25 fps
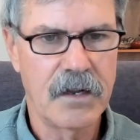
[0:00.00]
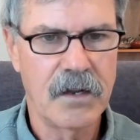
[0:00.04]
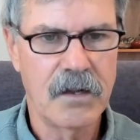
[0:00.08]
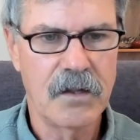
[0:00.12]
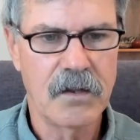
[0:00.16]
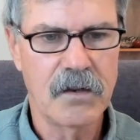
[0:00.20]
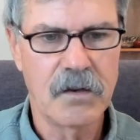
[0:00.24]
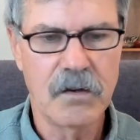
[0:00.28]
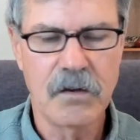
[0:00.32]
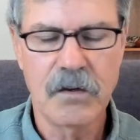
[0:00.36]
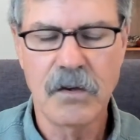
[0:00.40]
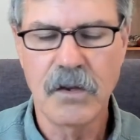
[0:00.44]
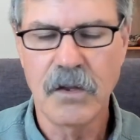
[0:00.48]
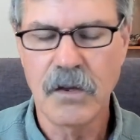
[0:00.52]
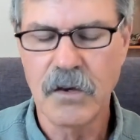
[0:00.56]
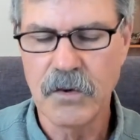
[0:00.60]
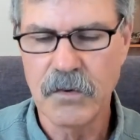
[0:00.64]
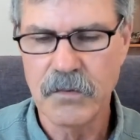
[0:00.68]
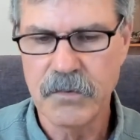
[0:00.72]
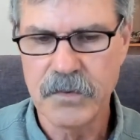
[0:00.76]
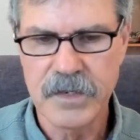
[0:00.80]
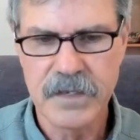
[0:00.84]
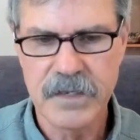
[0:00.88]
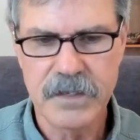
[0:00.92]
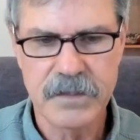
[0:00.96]
a low
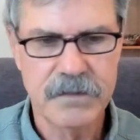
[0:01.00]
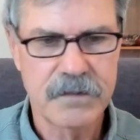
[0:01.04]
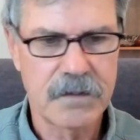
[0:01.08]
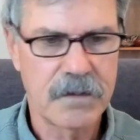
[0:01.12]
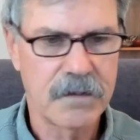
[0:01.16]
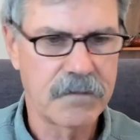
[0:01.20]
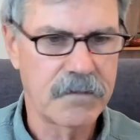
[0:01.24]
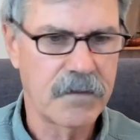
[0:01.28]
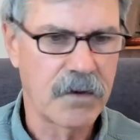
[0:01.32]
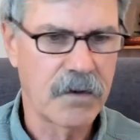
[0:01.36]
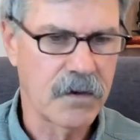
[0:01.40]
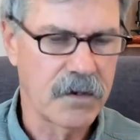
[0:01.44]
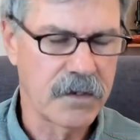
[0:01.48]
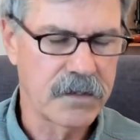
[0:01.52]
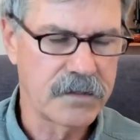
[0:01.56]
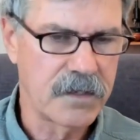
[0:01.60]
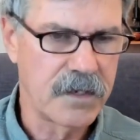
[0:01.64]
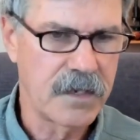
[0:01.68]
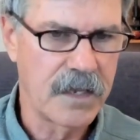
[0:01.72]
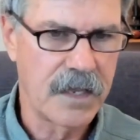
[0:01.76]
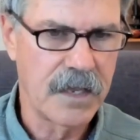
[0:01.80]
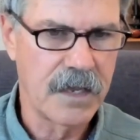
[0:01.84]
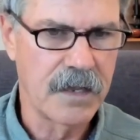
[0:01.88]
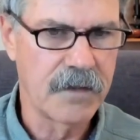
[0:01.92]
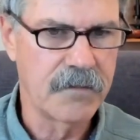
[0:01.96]
risk of
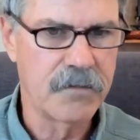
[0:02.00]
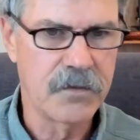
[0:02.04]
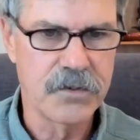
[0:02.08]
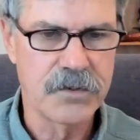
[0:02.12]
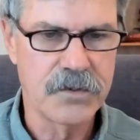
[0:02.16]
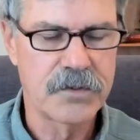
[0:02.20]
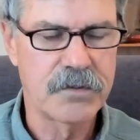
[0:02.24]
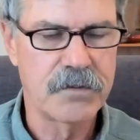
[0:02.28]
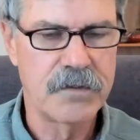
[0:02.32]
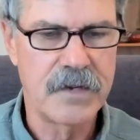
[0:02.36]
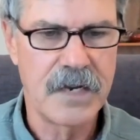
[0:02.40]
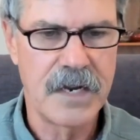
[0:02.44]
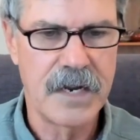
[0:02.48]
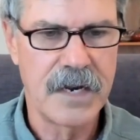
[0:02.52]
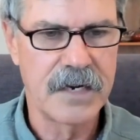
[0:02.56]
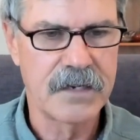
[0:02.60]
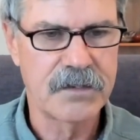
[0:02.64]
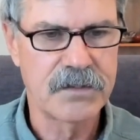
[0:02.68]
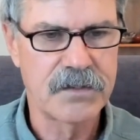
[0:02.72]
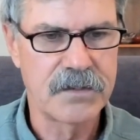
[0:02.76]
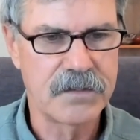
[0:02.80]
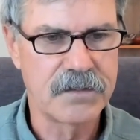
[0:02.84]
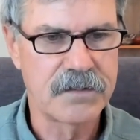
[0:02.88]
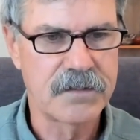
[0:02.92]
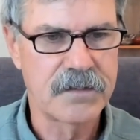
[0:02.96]
causing adverse
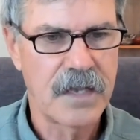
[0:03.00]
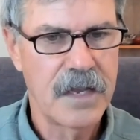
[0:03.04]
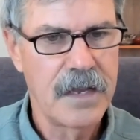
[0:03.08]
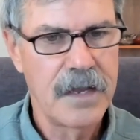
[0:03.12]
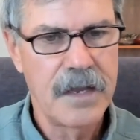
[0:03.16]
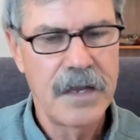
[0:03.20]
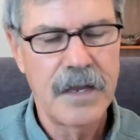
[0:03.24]
reactions,